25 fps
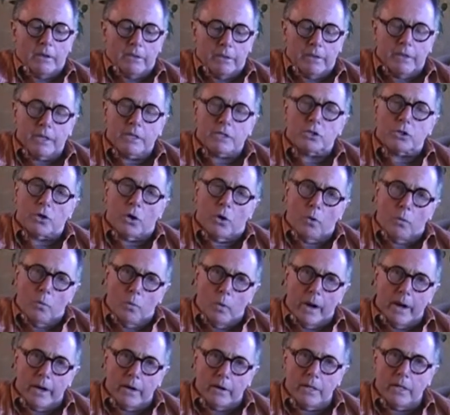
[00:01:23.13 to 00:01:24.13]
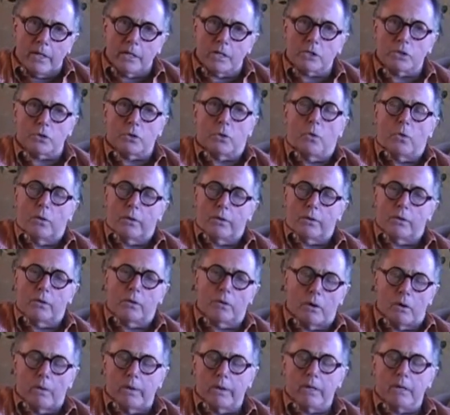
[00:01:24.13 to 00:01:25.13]
This awareness or the
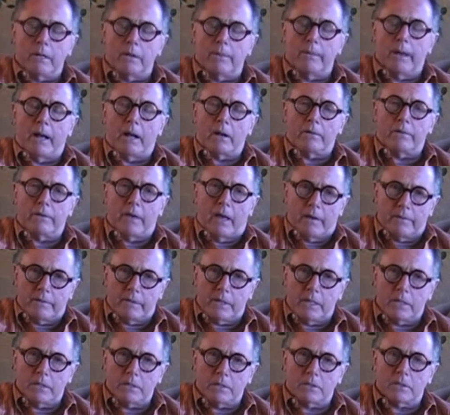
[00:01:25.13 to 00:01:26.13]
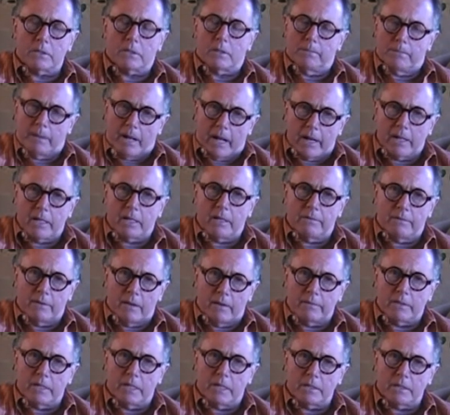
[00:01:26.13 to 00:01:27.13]
growing amount of evidence, the body of
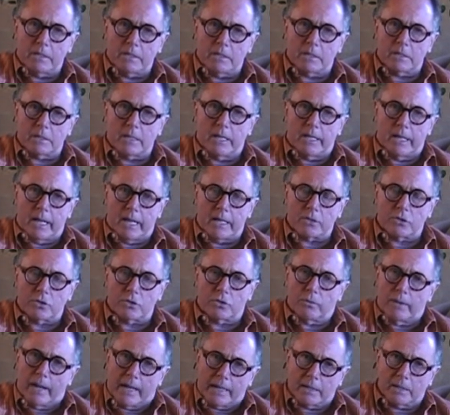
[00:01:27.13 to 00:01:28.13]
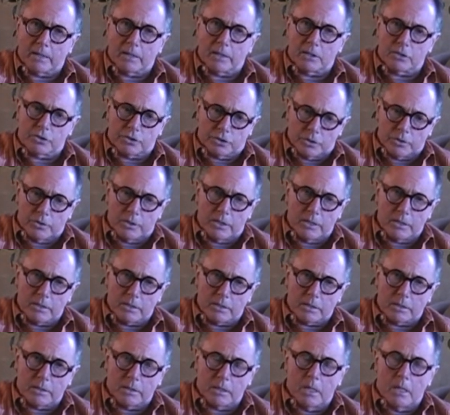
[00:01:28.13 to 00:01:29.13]
evidence that has directed us to
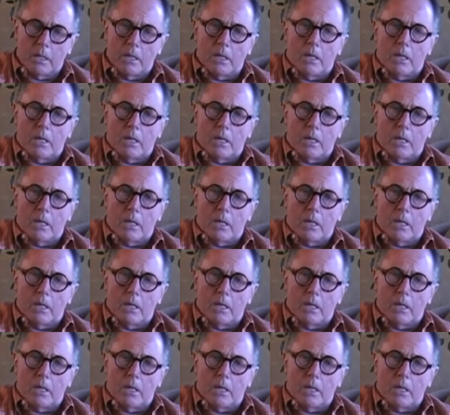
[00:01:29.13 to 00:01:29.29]
this,